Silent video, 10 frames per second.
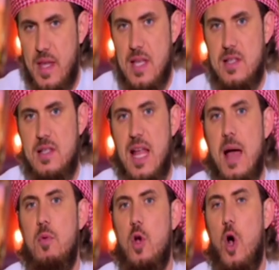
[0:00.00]

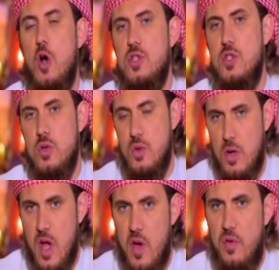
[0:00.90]
Islam calls
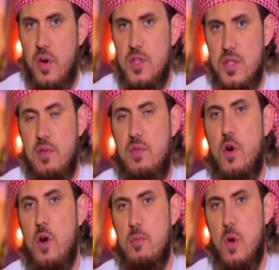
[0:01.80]
you, first and
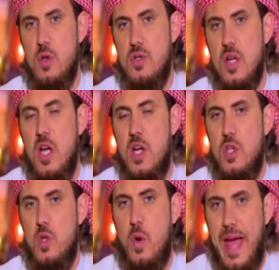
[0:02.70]
foremost,
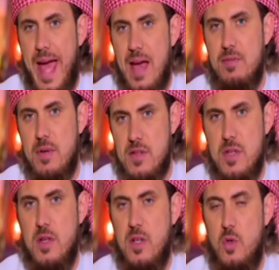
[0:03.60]
to have
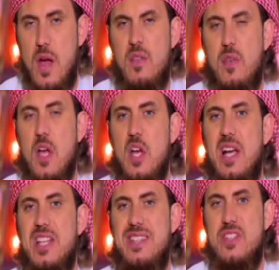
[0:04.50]
basira, to have
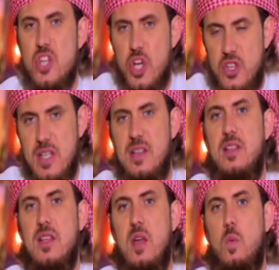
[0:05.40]

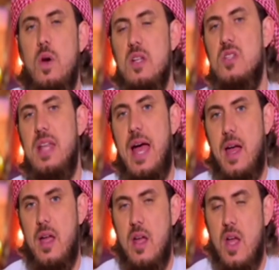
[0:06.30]
certainty. What is that?